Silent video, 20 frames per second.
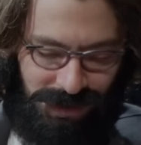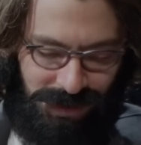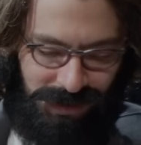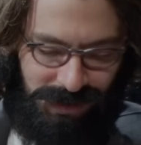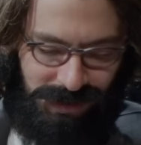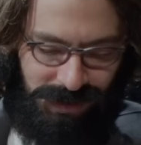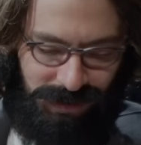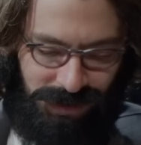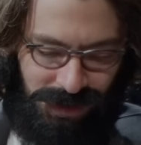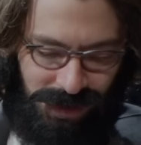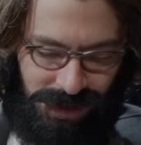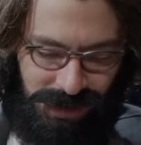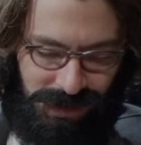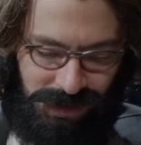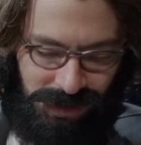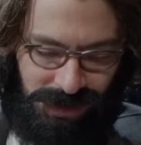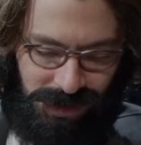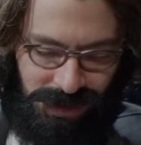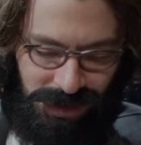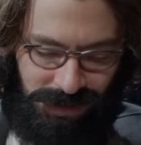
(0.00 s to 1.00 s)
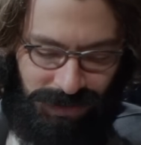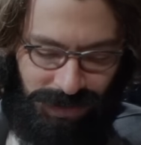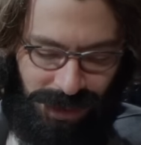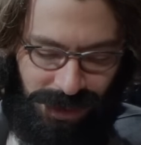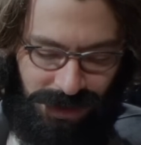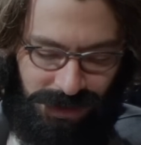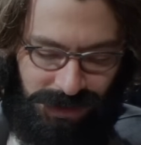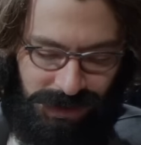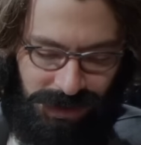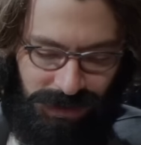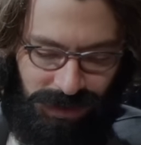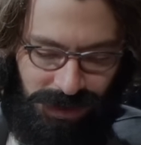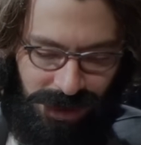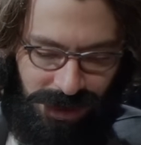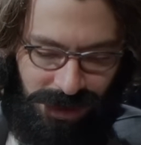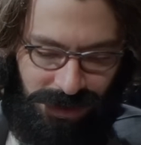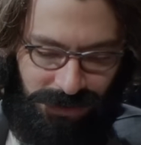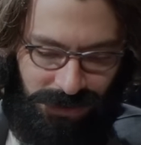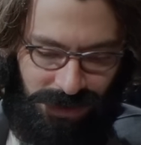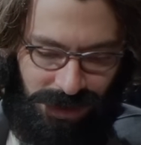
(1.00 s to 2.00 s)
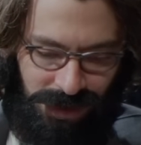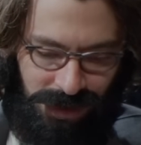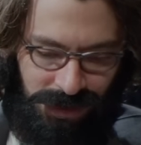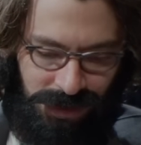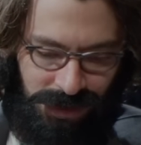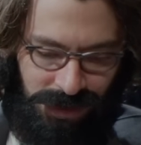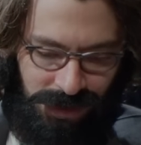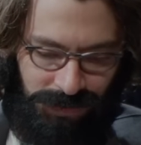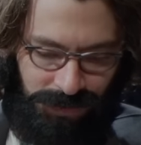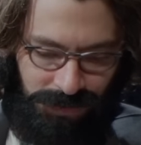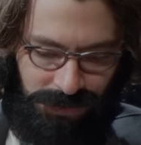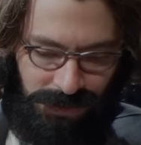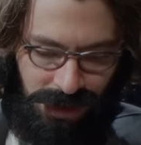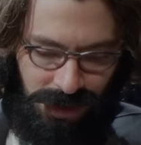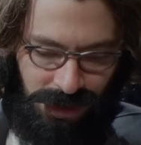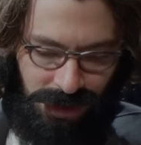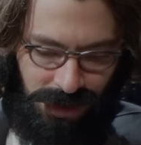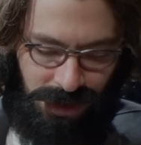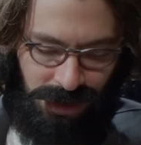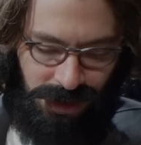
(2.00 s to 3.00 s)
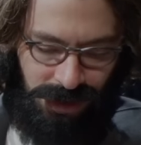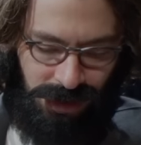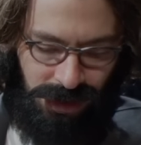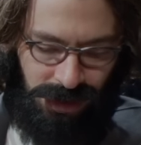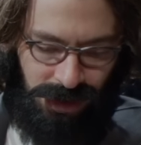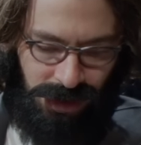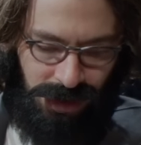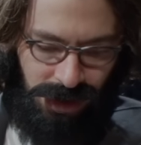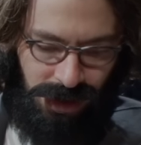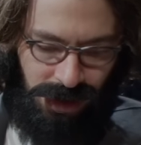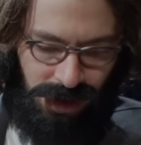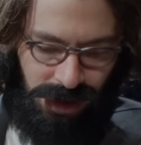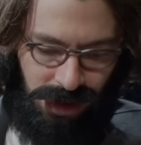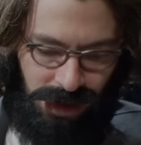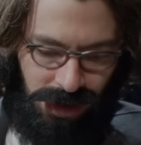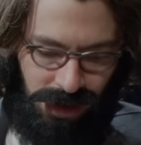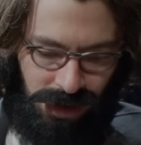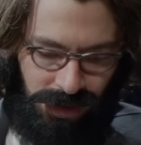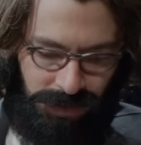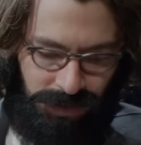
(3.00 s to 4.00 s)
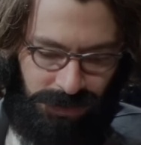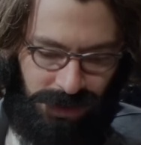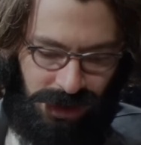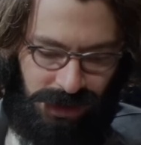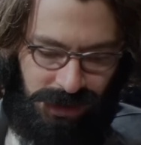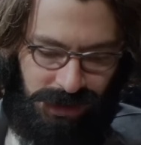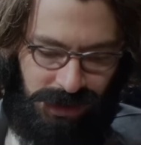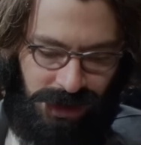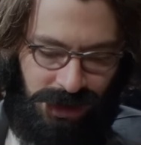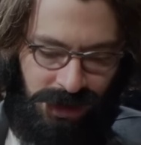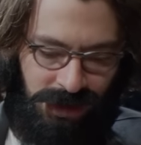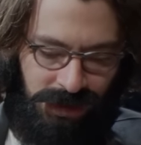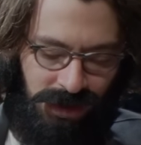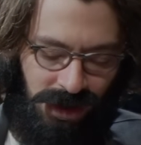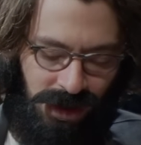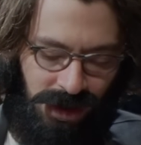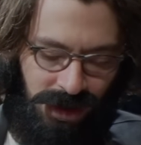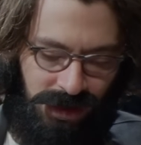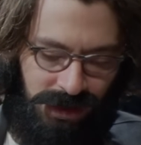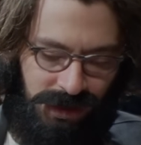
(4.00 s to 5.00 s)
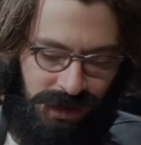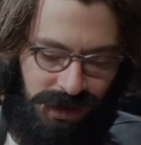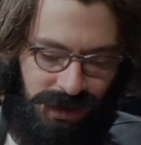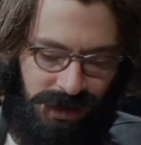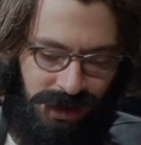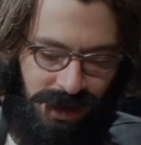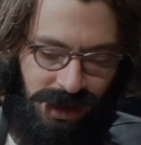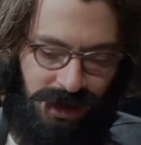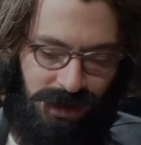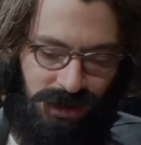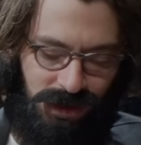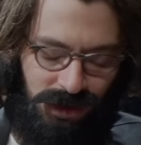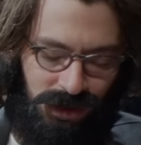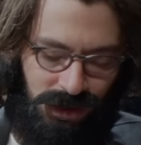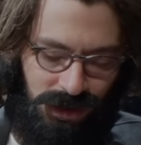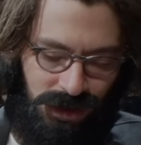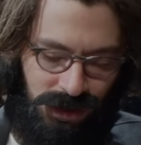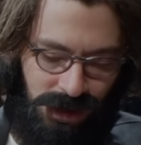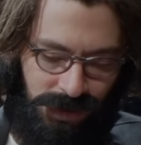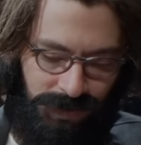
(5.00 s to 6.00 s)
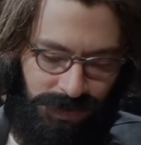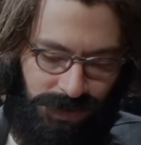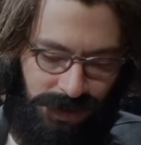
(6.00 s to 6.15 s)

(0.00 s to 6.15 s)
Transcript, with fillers: and see what I see, see what I can find. Mm-hmm. Um, Ding dong sitch.